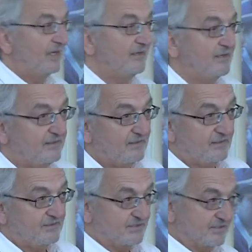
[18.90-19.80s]
And the
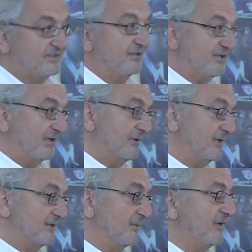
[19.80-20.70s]
idea is just to
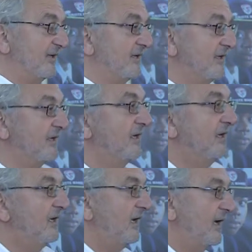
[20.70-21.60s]
generate some thinking
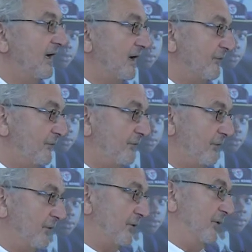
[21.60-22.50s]

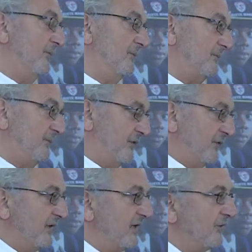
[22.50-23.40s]
for
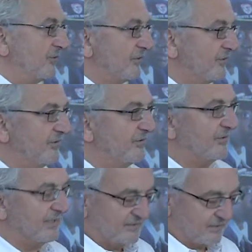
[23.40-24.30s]
Cecilia, who's going to
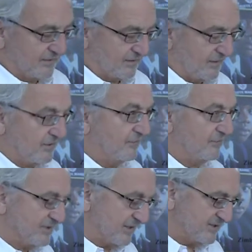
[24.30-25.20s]
direct a
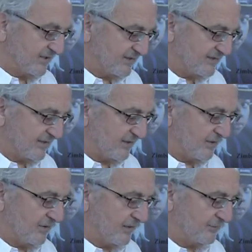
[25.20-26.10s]
conversation, a
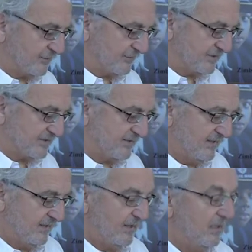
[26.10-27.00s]
dialogue afterwards.
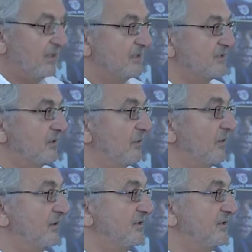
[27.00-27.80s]
So